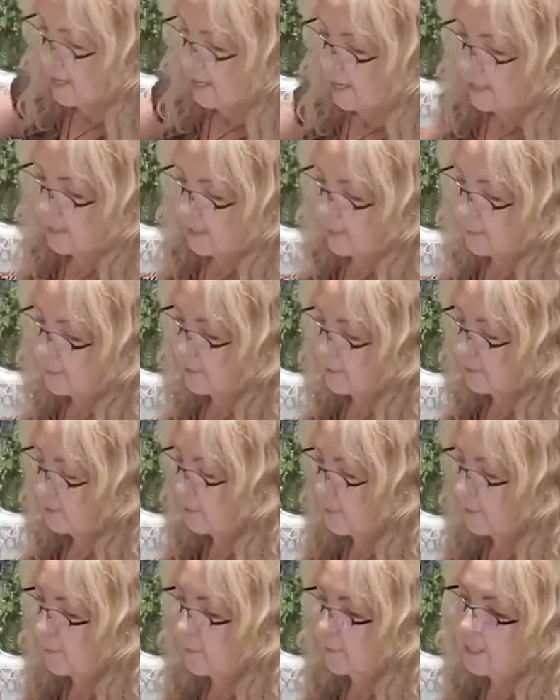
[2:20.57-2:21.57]
But
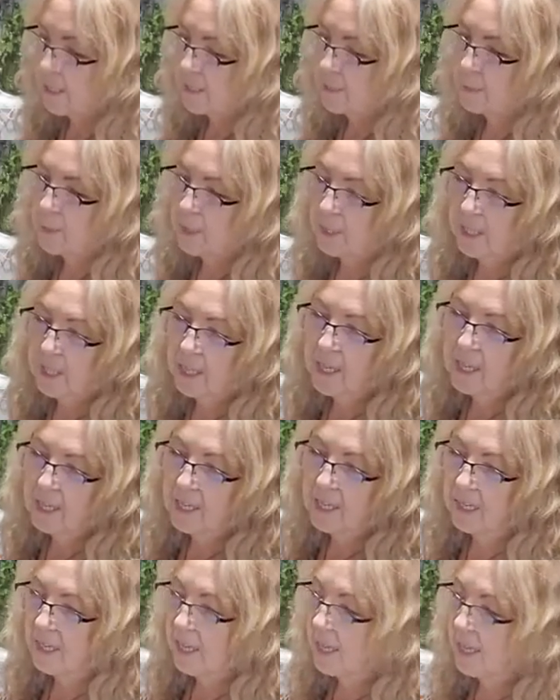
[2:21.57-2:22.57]
for the Facebook, yeah,
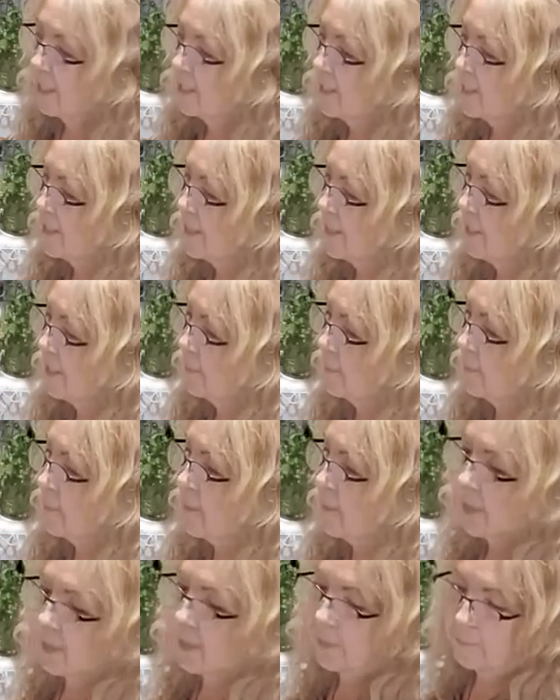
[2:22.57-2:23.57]
I had
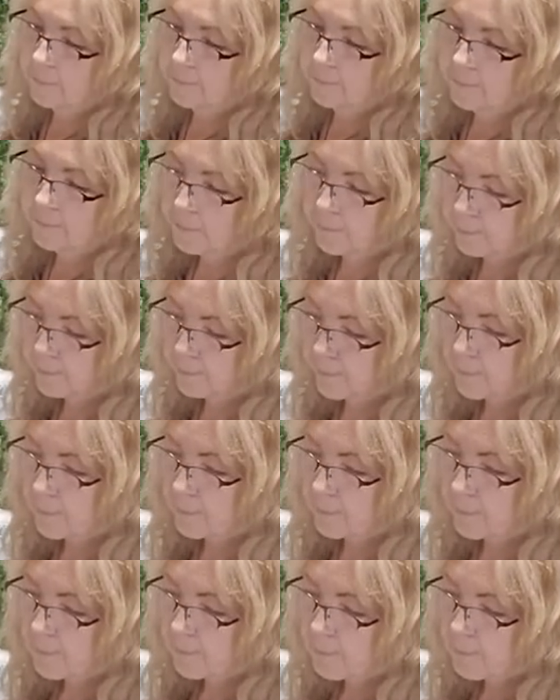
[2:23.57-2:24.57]
some
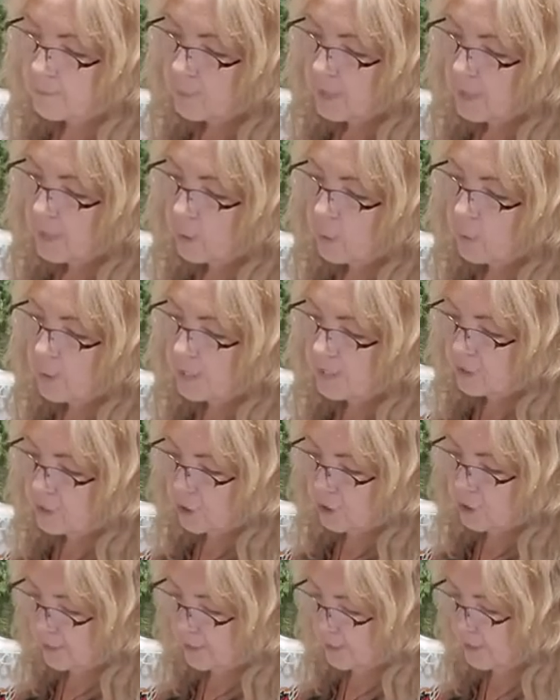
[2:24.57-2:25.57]

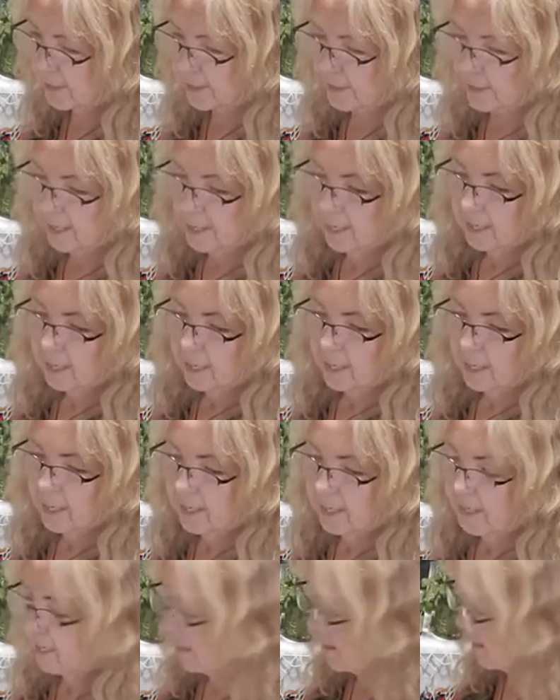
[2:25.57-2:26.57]
questions
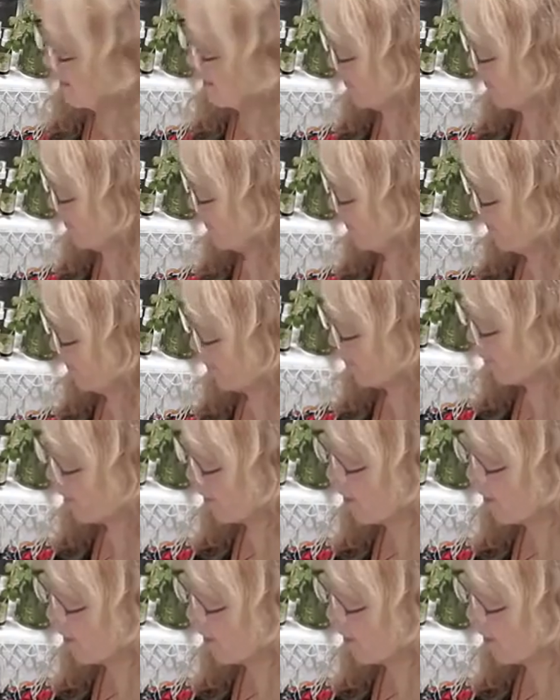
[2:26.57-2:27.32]
or